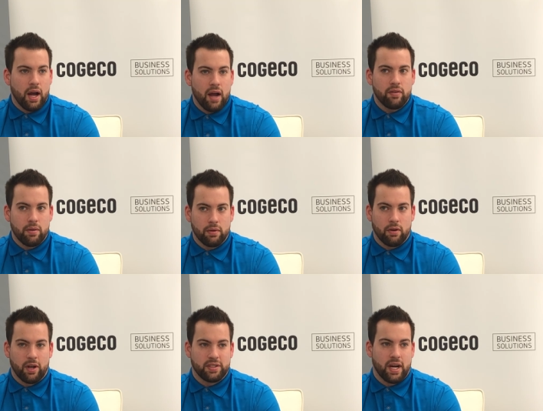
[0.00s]
I have come
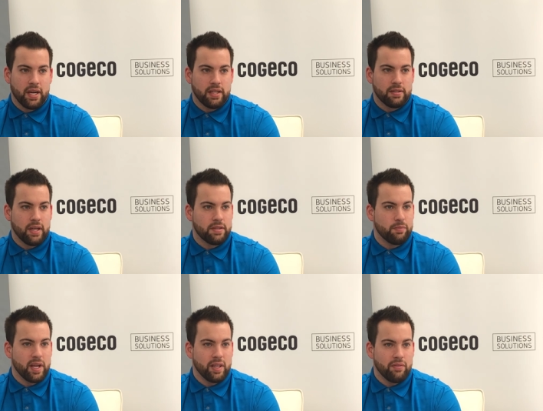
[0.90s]
across that. And okay. it's, it's
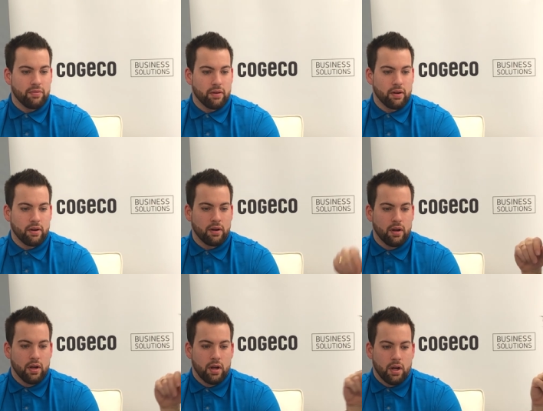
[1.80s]
mainly
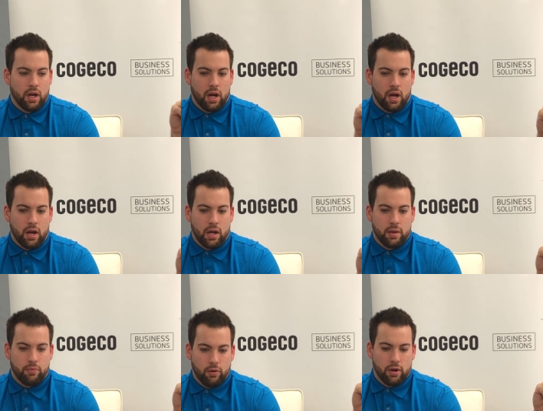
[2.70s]
for uh,
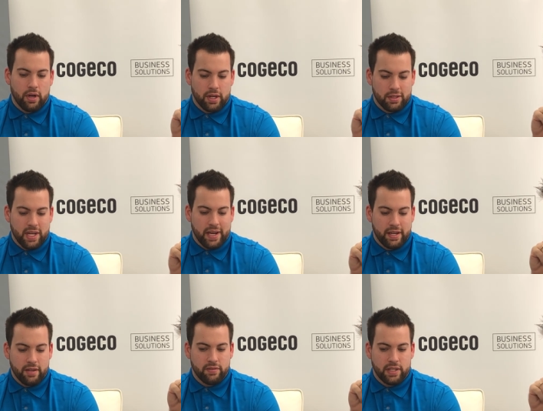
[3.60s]
important
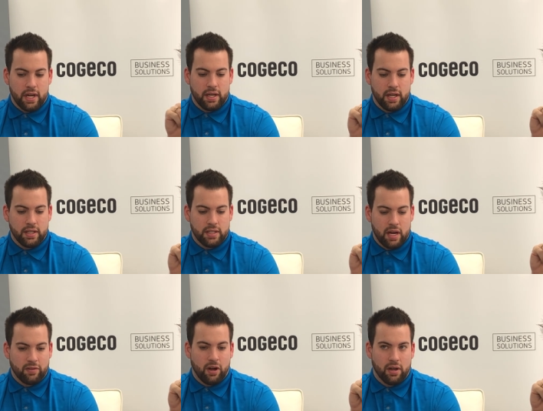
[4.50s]
executives that need to
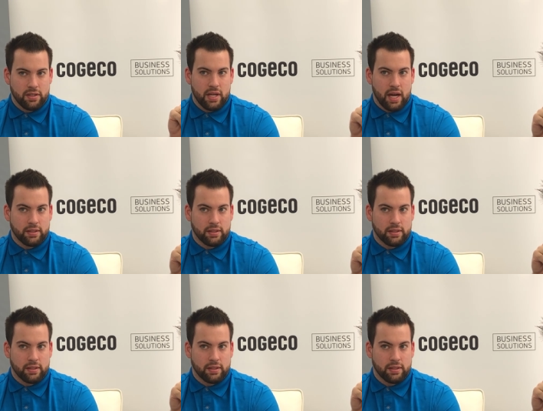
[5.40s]
have constant